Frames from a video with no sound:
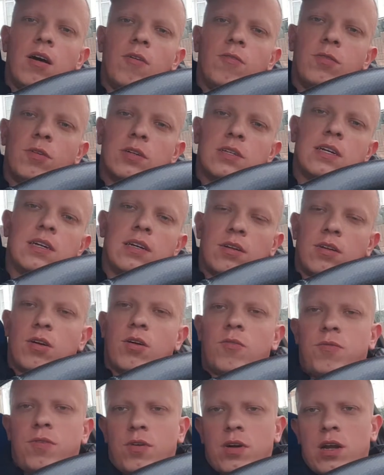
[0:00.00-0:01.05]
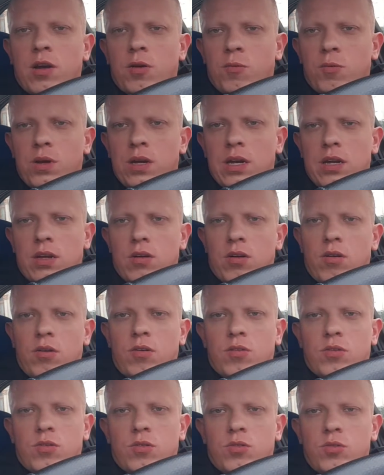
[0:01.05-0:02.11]
Of course, I can go for a week
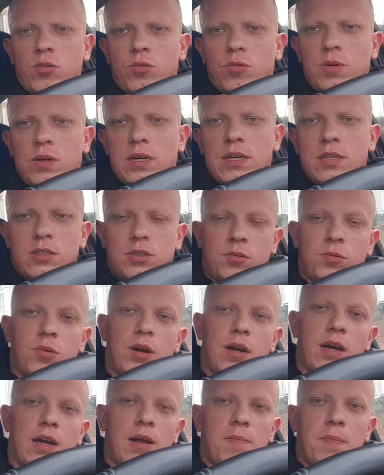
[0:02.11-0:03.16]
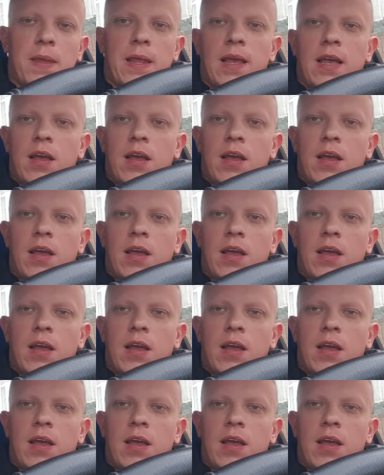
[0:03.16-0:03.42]
or 2 weeks to